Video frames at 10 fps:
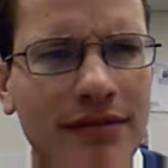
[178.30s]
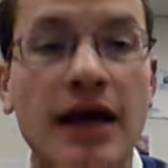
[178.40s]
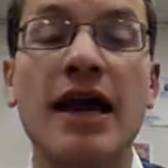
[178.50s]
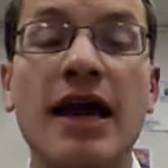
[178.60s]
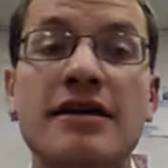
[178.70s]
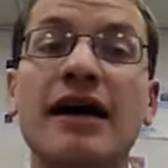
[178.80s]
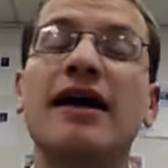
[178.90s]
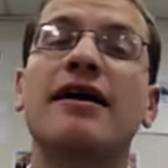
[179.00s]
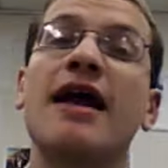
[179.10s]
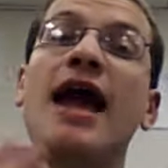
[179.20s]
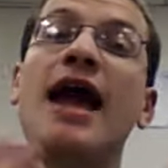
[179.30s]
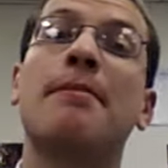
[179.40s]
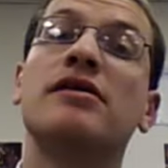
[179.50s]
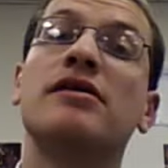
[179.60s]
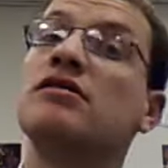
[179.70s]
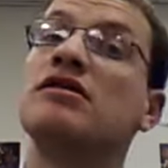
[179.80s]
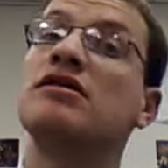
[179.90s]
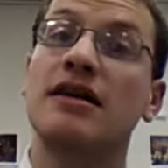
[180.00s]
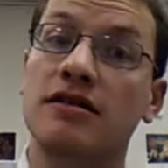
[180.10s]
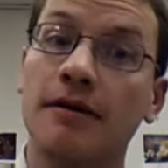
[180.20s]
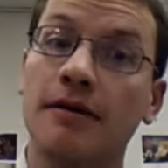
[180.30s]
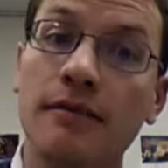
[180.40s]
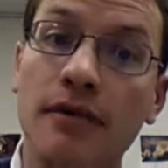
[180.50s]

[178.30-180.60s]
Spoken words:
Is that not a capitalist system